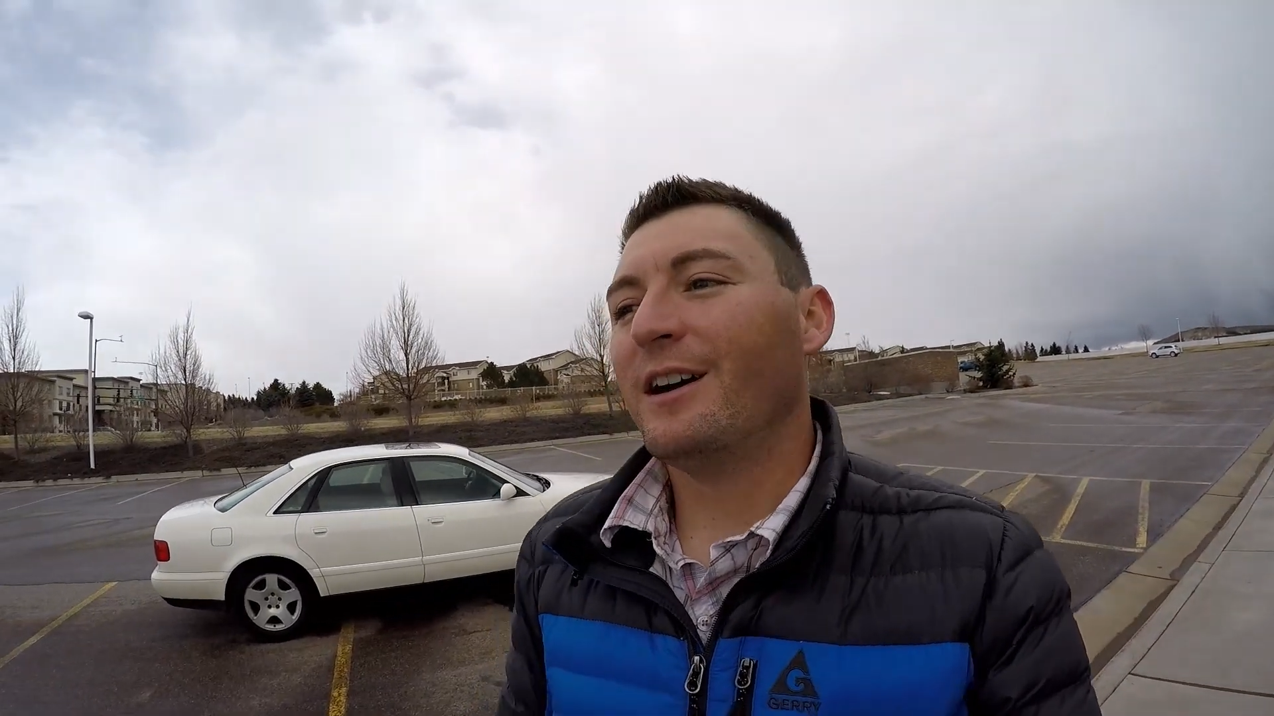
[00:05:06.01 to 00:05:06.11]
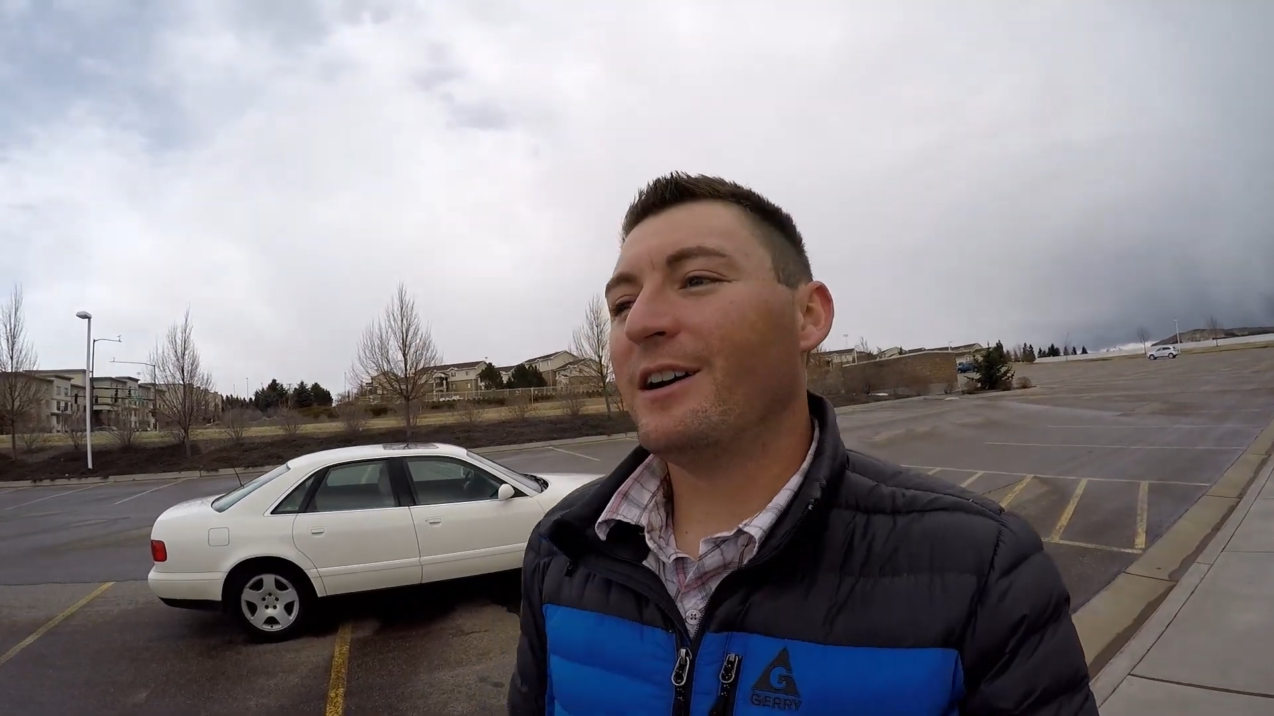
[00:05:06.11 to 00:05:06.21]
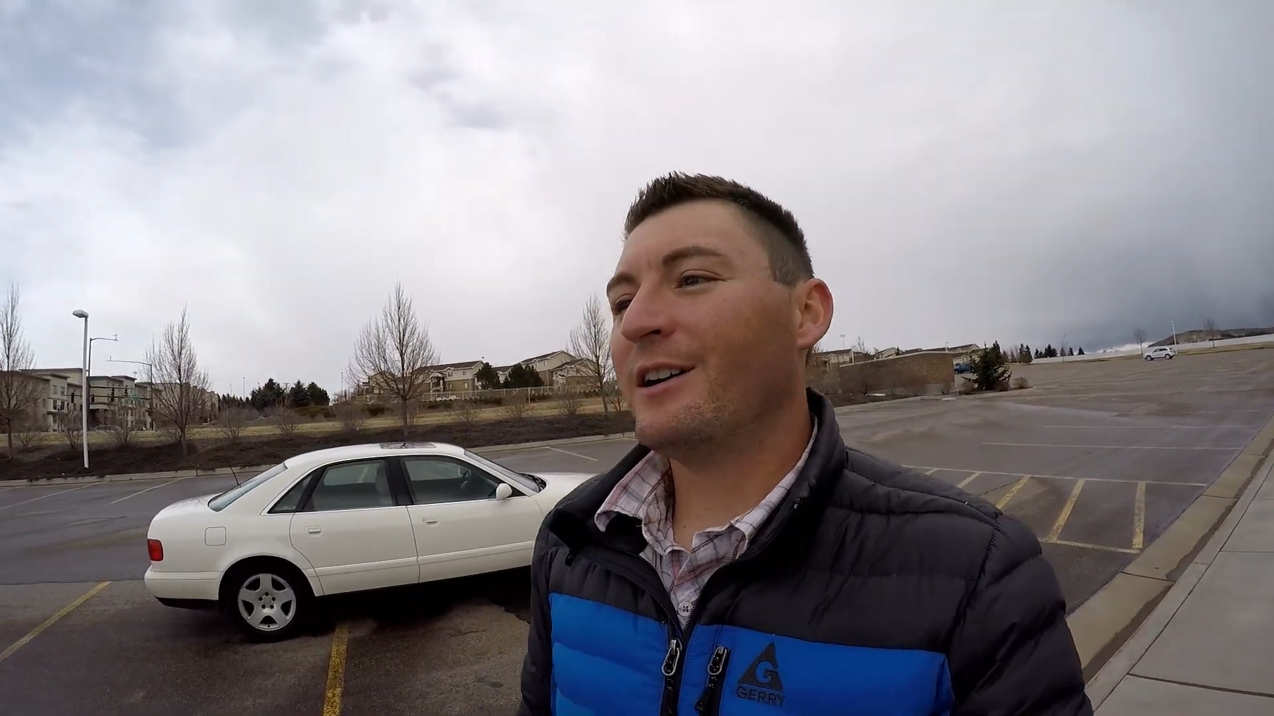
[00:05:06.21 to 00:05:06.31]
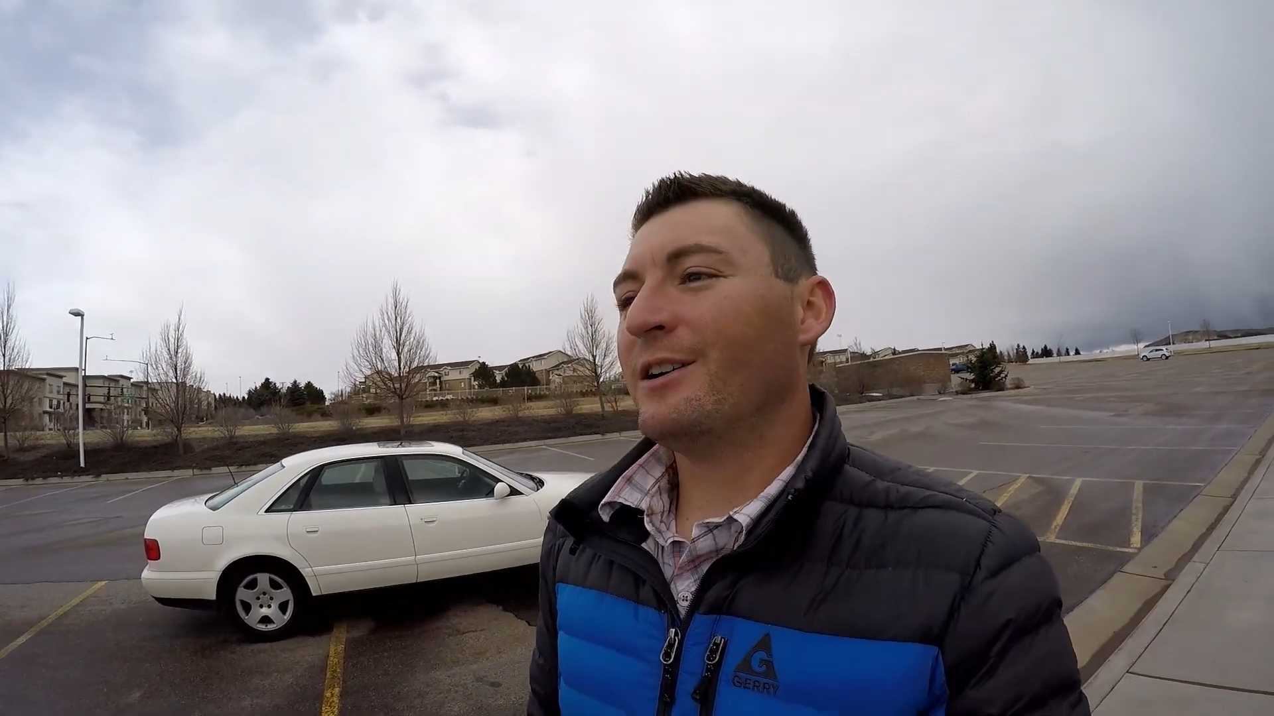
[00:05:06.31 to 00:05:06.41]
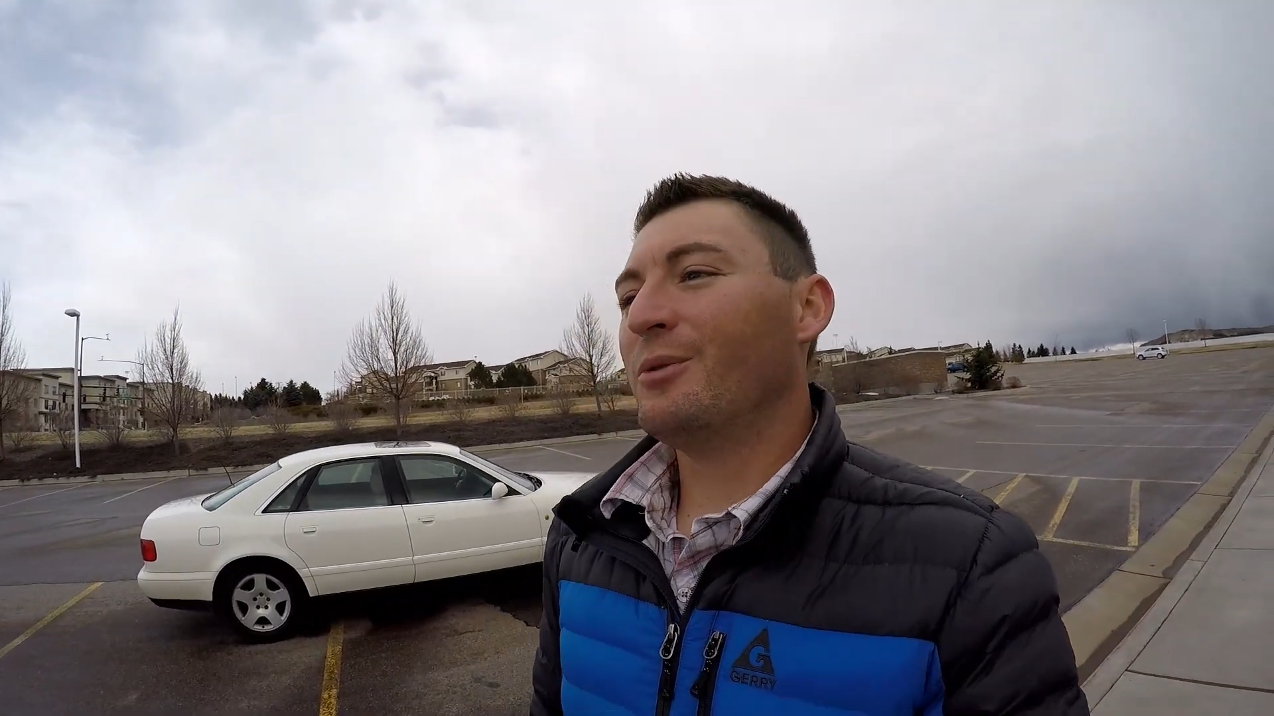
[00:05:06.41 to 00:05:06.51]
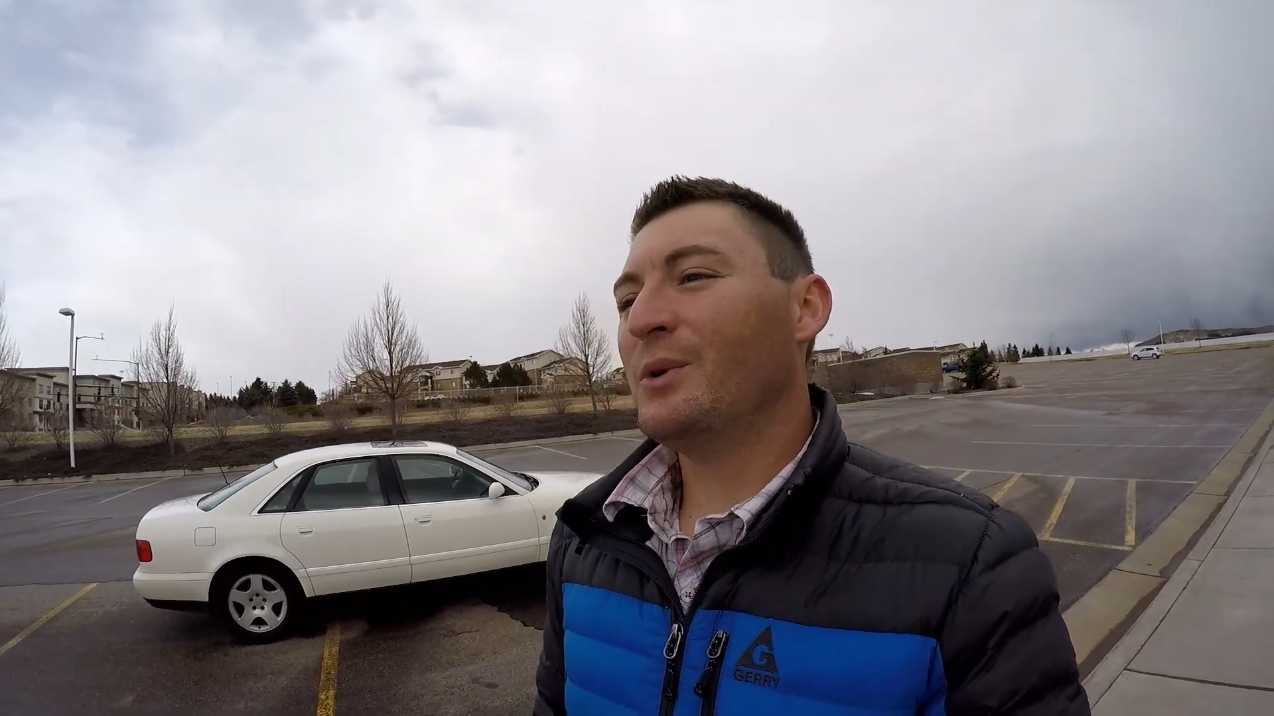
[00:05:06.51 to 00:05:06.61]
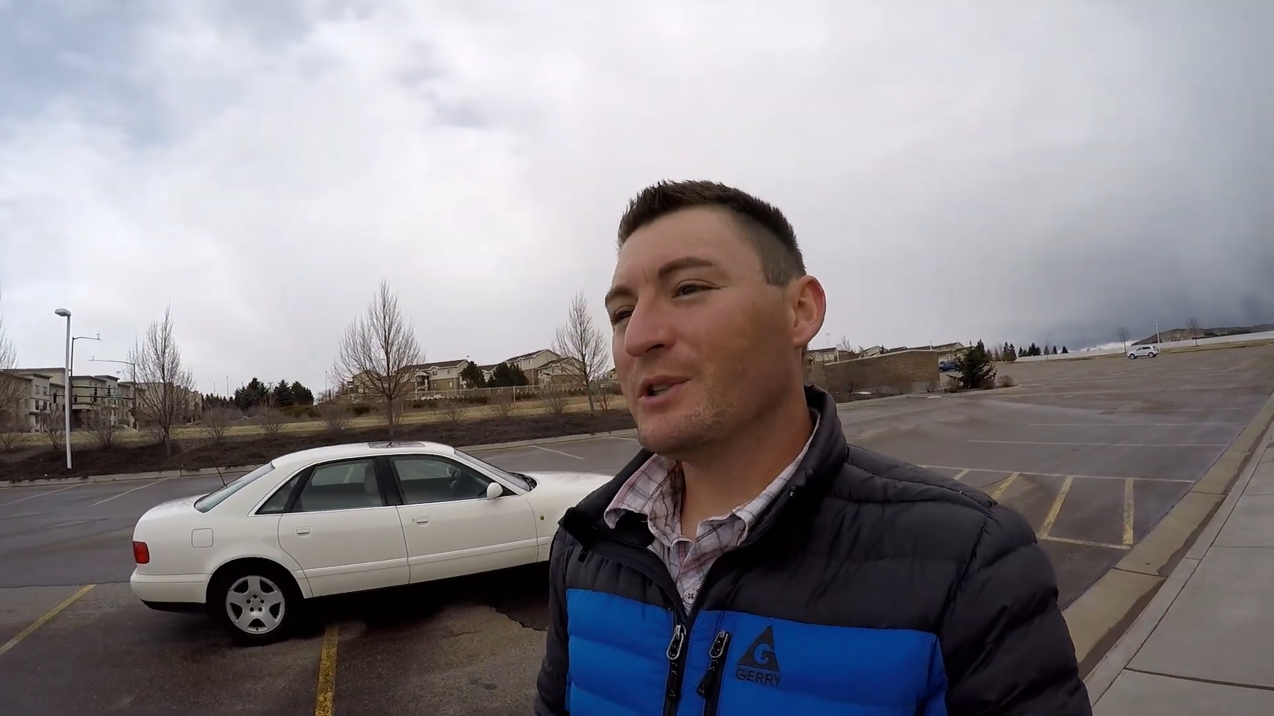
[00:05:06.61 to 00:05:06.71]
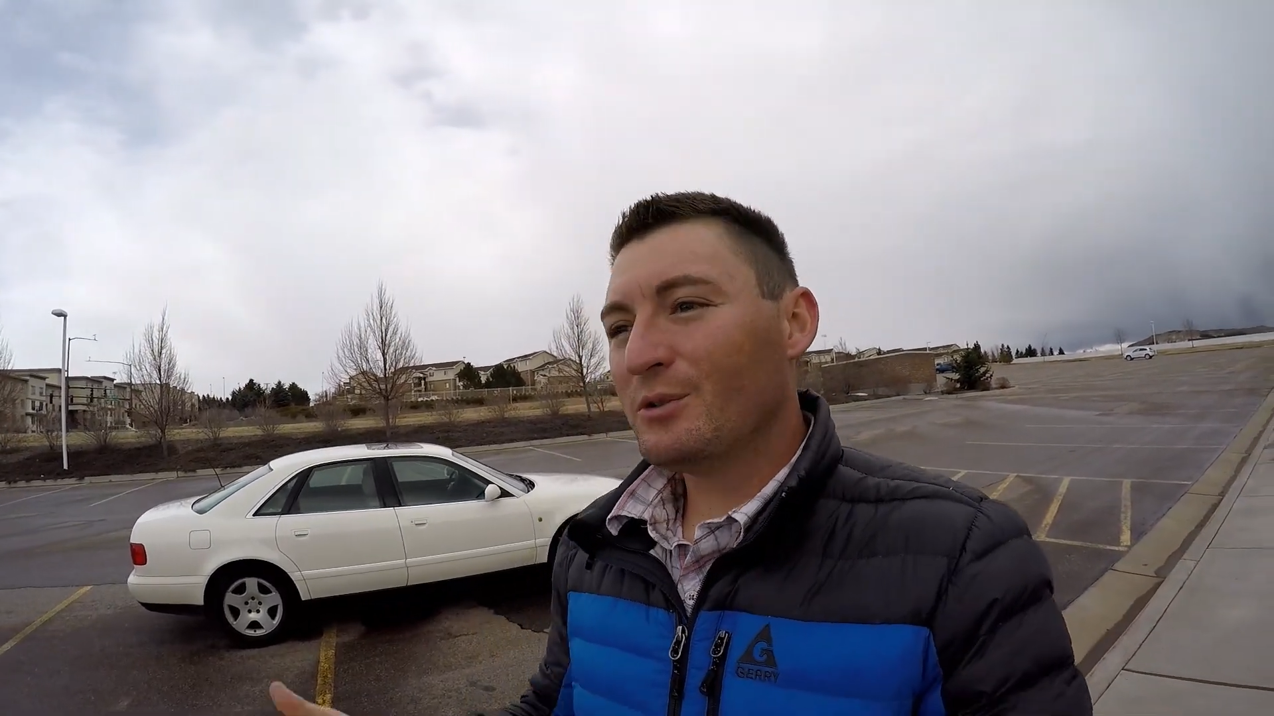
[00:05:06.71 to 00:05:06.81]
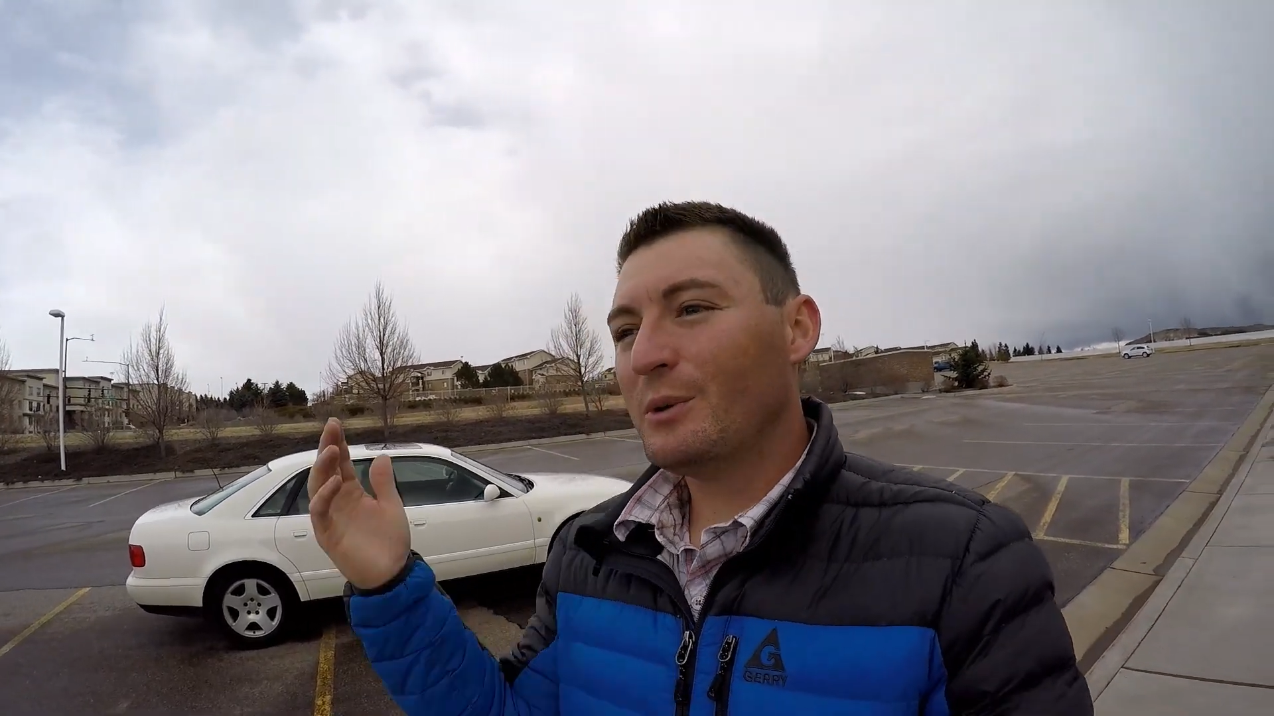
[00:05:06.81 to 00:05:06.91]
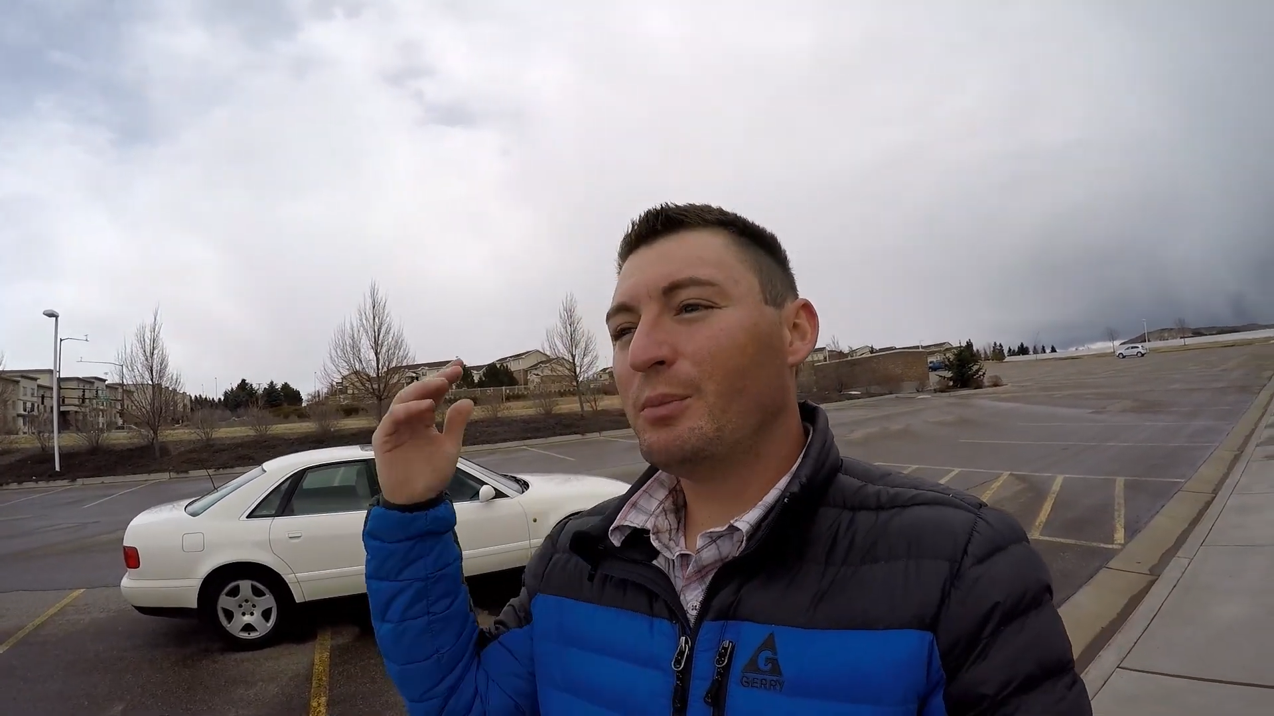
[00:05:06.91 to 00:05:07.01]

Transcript: once we